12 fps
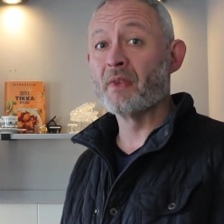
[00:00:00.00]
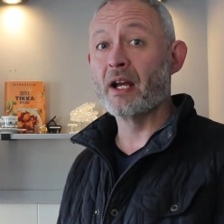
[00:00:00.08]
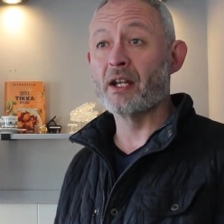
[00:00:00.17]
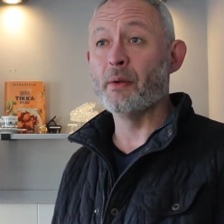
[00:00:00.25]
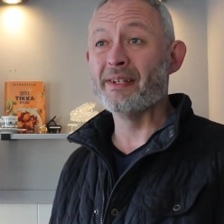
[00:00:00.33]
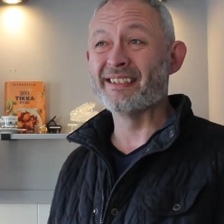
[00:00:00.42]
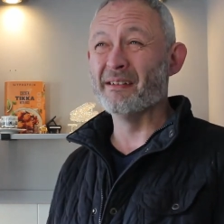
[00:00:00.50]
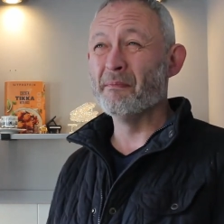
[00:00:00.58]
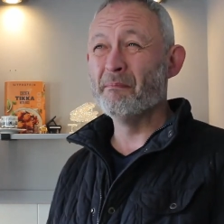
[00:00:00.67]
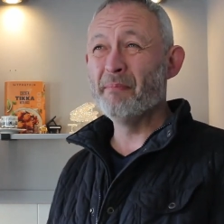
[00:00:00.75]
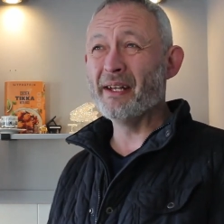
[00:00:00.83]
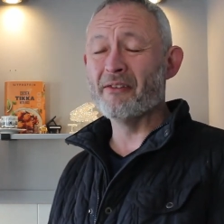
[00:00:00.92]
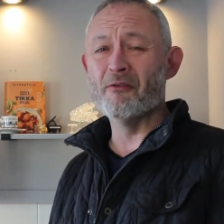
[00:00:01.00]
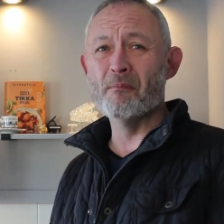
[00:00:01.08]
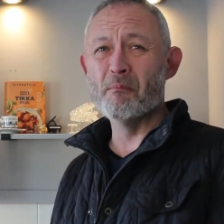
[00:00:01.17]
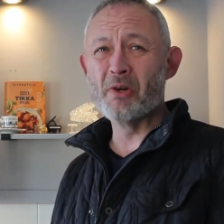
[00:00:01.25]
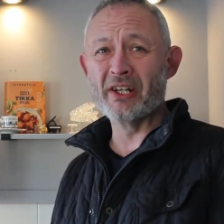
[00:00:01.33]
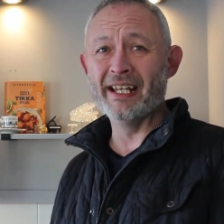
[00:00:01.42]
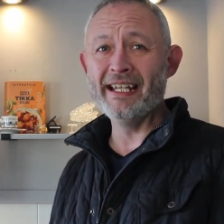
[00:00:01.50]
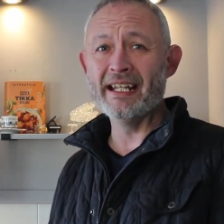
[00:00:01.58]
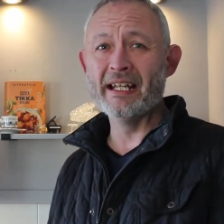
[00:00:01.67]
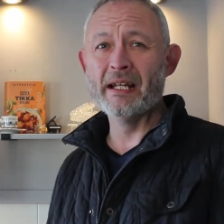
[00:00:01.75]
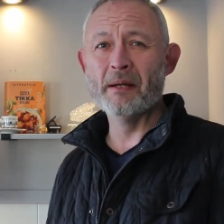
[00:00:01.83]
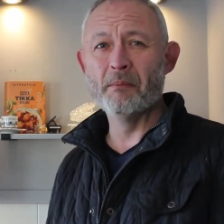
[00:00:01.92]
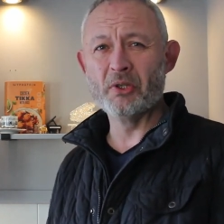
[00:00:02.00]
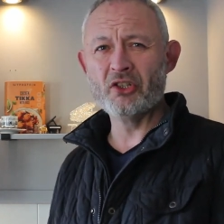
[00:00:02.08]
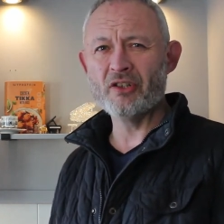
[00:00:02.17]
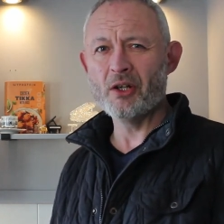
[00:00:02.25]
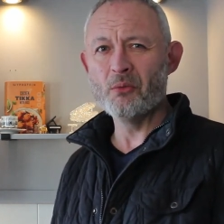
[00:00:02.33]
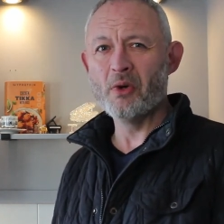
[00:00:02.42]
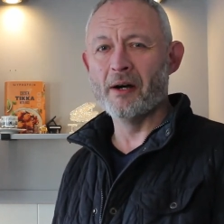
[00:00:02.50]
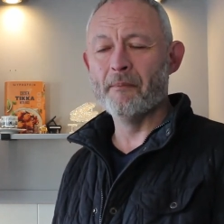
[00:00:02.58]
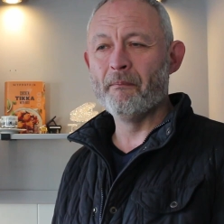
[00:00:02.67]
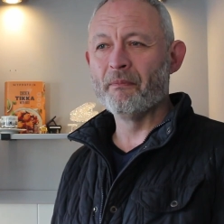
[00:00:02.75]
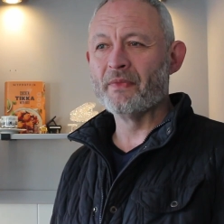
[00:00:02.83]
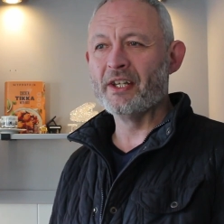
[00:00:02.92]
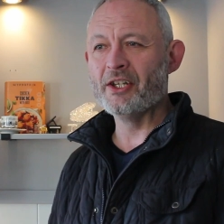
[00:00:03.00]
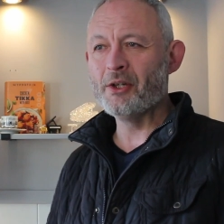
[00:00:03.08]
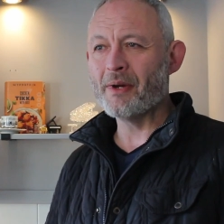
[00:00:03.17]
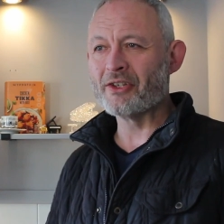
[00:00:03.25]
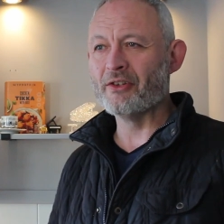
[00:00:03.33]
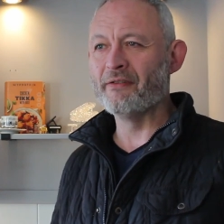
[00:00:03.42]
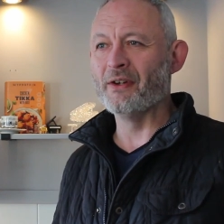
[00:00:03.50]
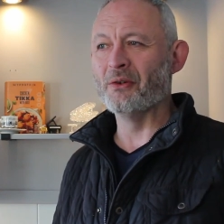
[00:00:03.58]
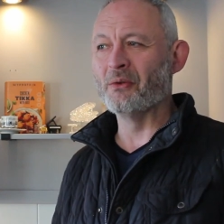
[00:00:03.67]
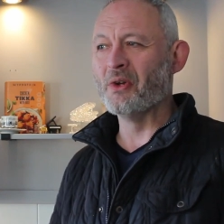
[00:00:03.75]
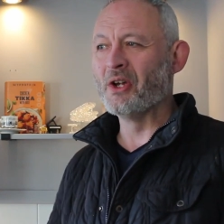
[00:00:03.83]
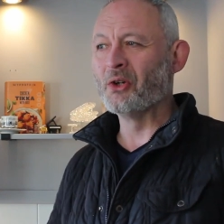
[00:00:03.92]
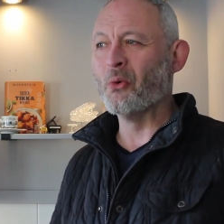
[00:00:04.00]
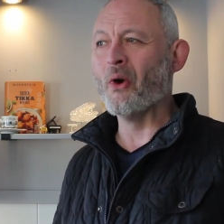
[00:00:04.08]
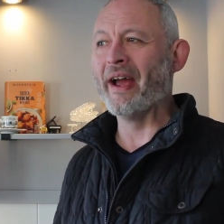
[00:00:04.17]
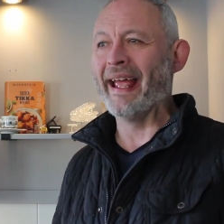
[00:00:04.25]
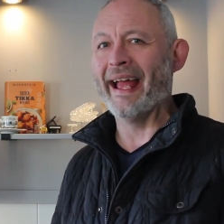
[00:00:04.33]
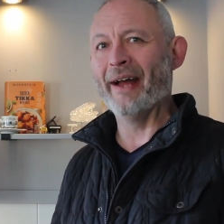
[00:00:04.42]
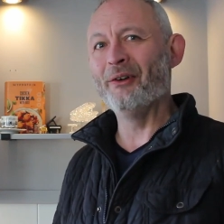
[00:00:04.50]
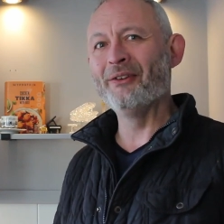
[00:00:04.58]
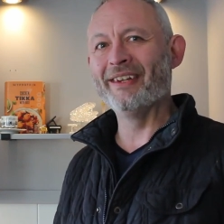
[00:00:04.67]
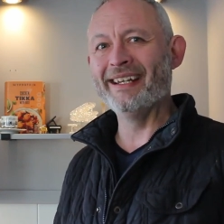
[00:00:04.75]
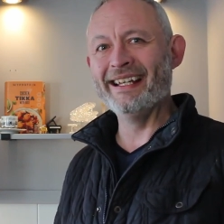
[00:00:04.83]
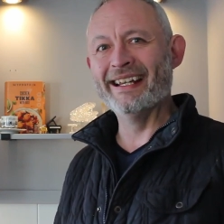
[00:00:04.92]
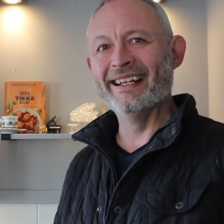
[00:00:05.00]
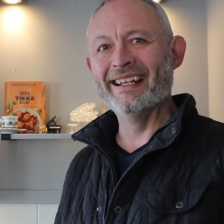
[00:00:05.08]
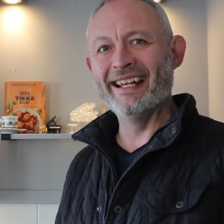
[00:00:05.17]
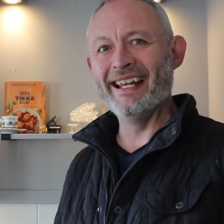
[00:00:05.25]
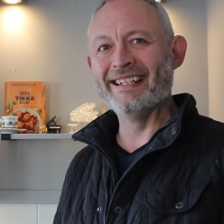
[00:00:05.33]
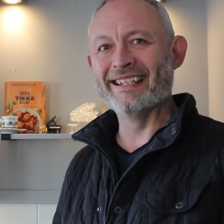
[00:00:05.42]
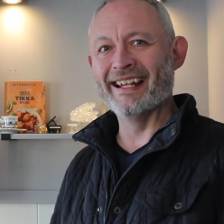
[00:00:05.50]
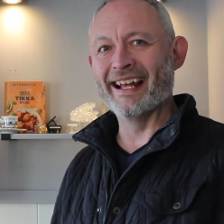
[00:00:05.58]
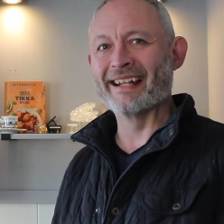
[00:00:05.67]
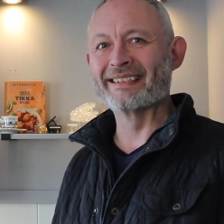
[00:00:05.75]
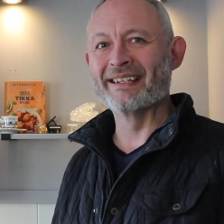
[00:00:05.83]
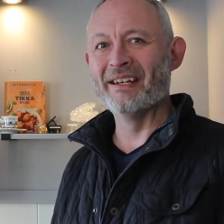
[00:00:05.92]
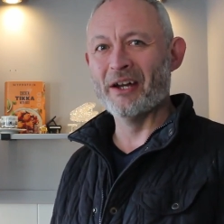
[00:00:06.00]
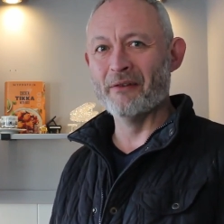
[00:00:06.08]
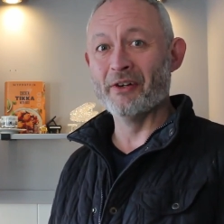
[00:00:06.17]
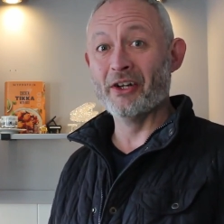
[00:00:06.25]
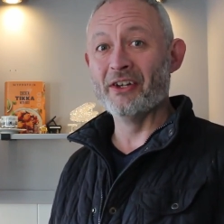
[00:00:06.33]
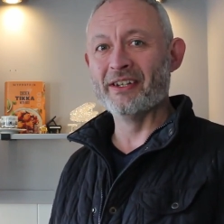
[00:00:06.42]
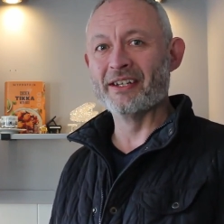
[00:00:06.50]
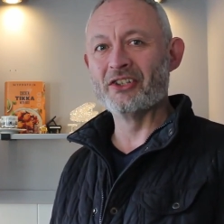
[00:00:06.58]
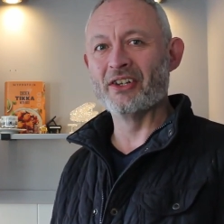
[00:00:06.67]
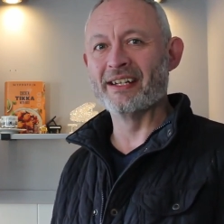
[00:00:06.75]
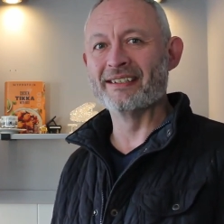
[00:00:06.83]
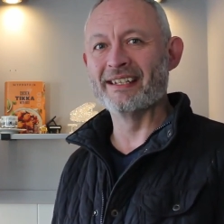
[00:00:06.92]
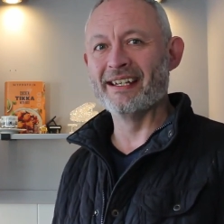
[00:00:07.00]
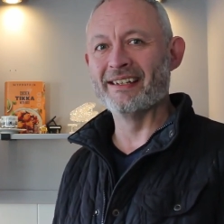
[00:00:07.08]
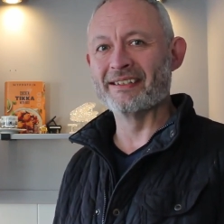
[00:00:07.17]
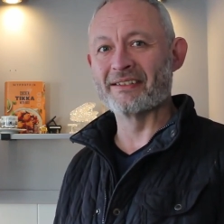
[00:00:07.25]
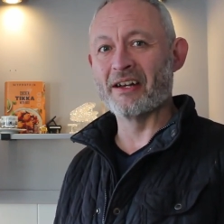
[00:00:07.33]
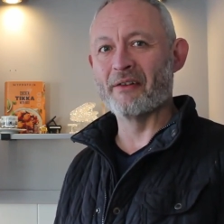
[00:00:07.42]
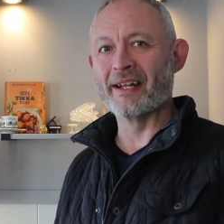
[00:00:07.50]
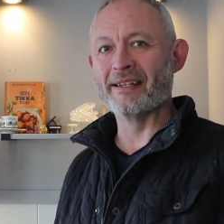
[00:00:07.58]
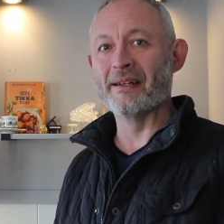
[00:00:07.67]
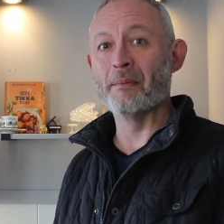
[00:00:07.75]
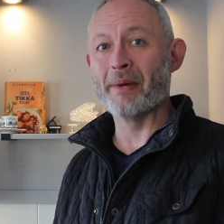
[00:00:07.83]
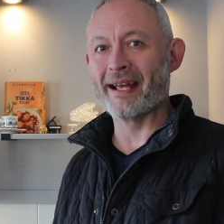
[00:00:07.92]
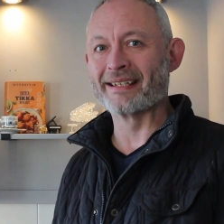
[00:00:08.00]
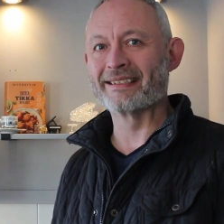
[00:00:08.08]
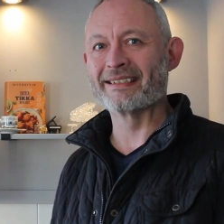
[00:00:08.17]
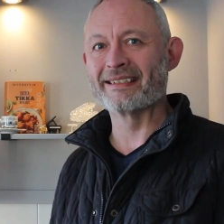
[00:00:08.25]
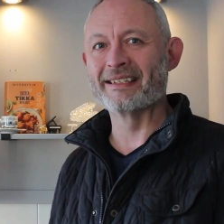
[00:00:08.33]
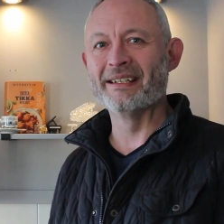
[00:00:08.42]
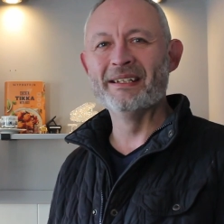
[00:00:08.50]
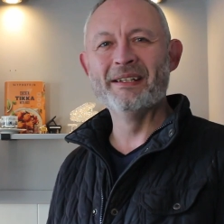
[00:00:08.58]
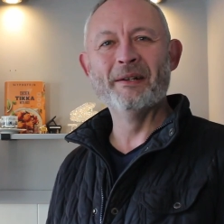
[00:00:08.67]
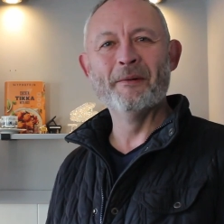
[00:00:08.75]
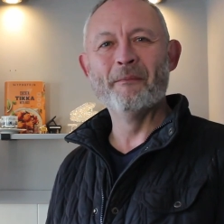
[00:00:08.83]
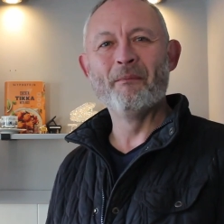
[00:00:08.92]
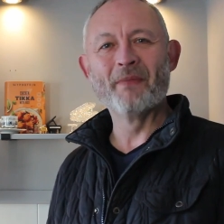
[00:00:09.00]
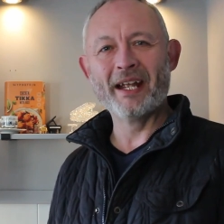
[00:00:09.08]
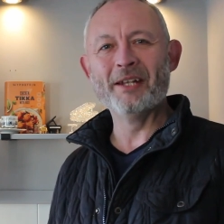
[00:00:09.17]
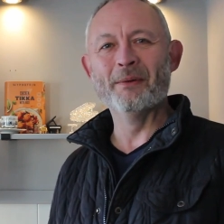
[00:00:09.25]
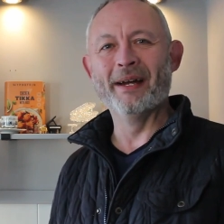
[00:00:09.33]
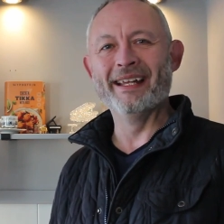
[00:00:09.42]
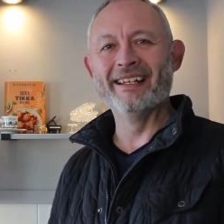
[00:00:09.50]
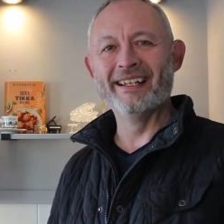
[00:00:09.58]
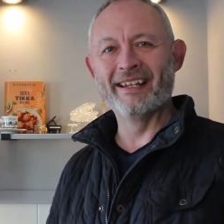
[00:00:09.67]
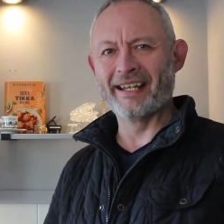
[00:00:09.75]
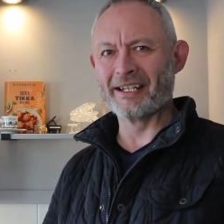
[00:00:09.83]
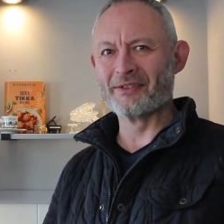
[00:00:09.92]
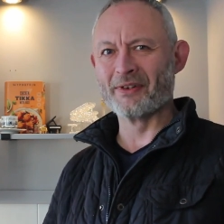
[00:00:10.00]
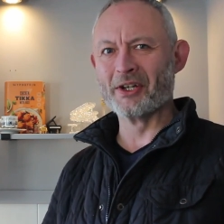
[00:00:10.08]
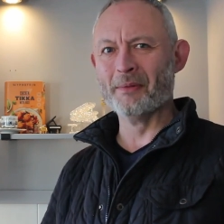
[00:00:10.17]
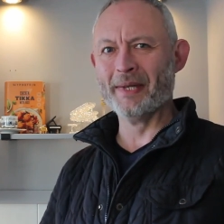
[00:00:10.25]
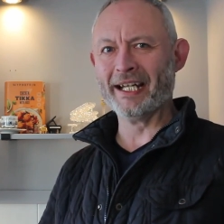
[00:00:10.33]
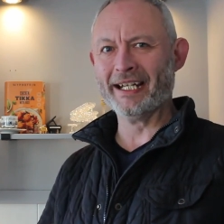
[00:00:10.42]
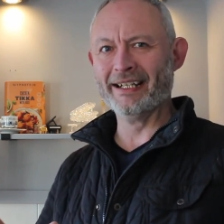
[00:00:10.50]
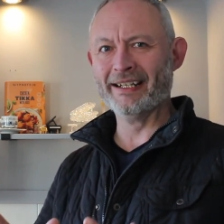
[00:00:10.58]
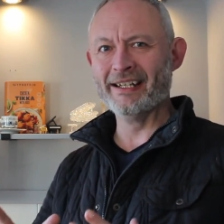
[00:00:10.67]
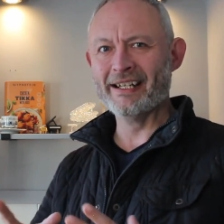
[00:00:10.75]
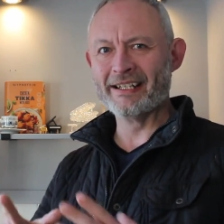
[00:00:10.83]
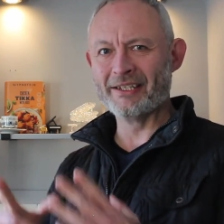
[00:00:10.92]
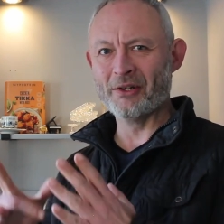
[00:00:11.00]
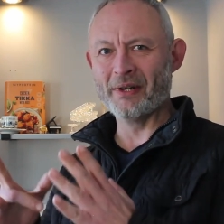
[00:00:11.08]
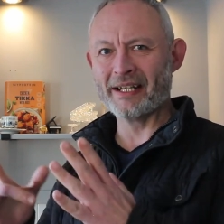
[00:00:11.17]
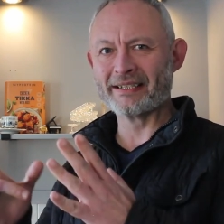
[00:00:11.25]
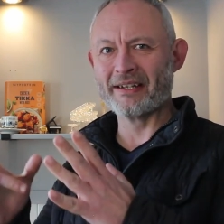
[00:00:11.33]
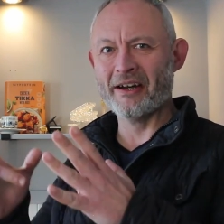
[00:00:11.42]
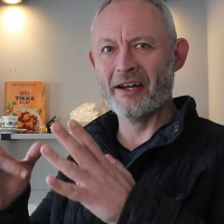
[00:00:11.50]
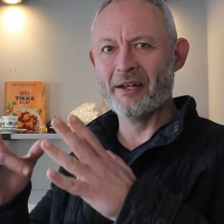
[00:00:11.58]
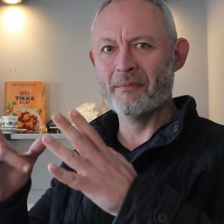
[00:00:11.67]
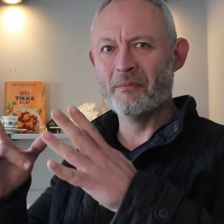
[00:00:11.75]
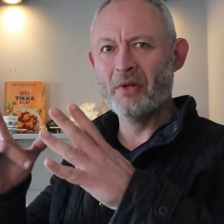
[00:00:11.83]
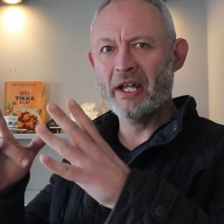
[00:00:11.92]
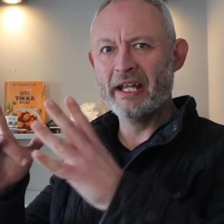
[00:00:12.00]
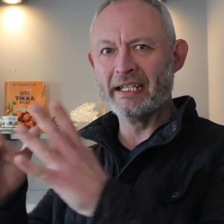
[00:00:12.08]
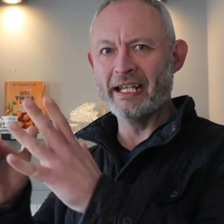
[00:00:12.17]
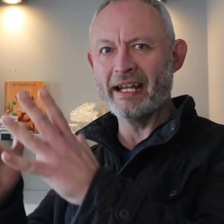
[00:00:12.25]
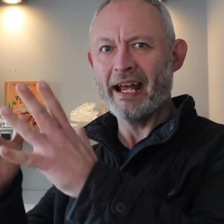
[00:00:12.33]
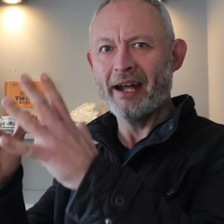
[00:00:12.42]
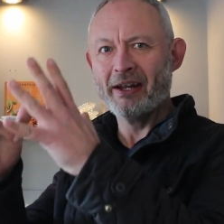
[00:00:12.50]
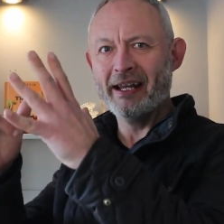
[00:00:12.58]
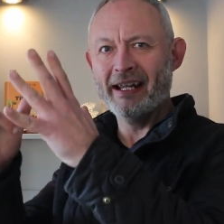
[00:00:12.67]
I know it's a bit of money, but you know what? You do actually feel quite healthy eating that over other chicken tikkas that I've had in the past. Anyway, thanks for coming. Till next time, get out of